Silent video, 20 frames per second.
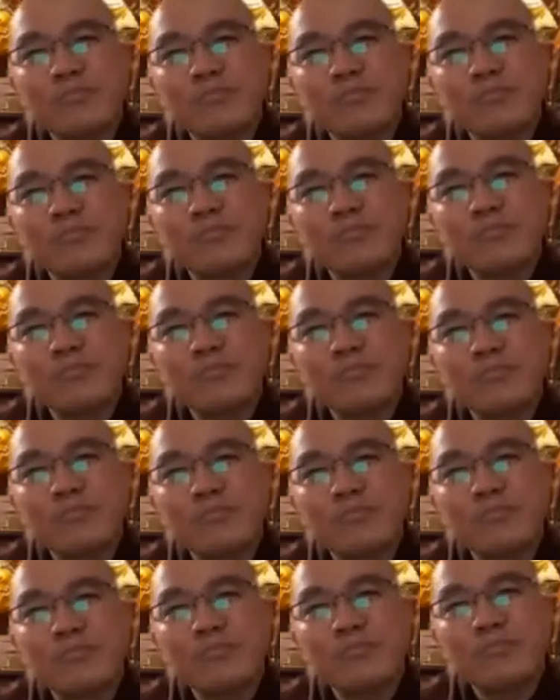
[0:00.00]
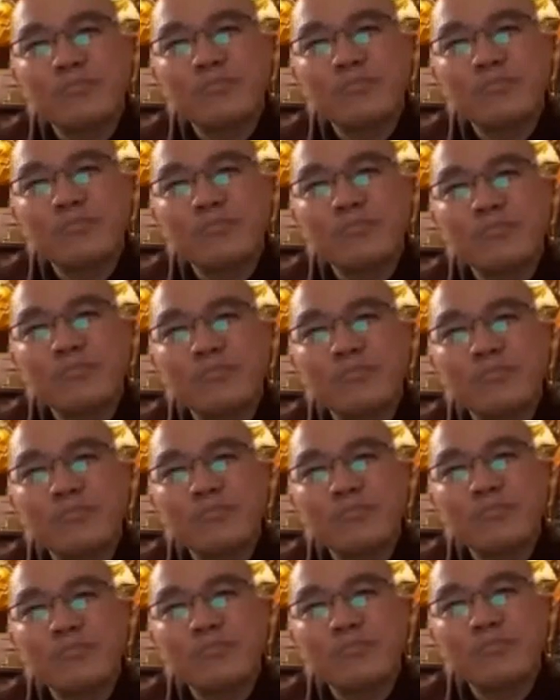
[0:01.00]

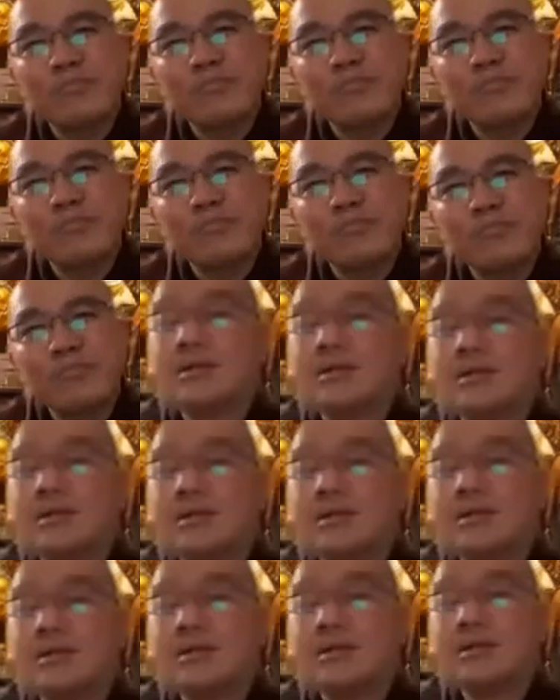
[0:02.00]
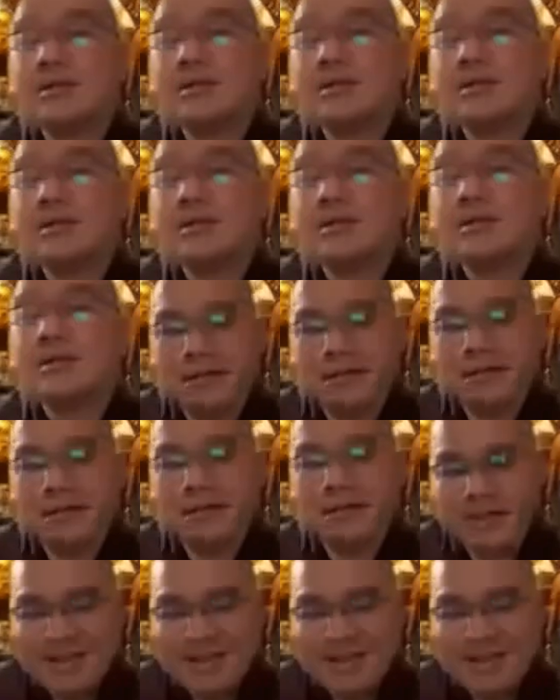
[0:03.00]
[no speech]